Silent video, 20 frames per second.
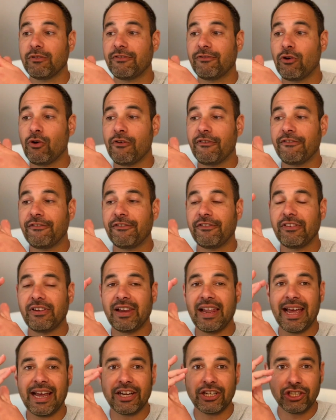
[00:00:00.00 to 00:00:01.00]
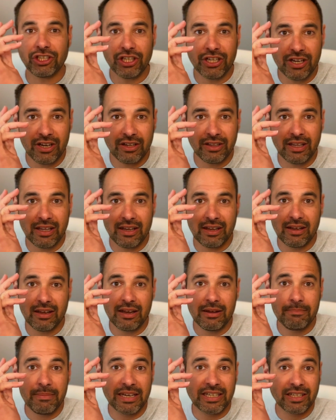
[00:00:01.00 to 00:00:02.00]
for flexion at the
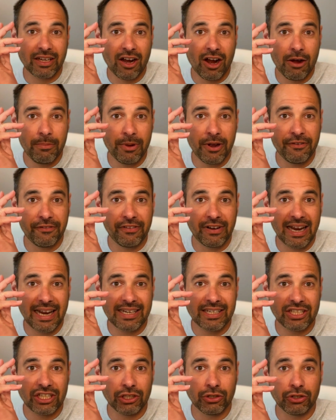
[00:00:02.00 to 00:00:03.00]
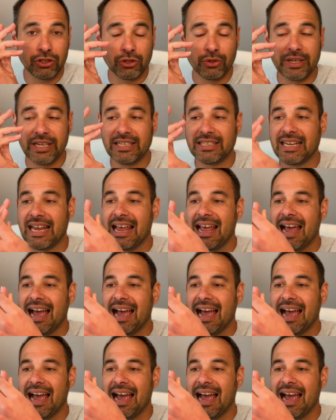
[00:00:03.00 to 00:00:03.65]
metacarpophalangeal joints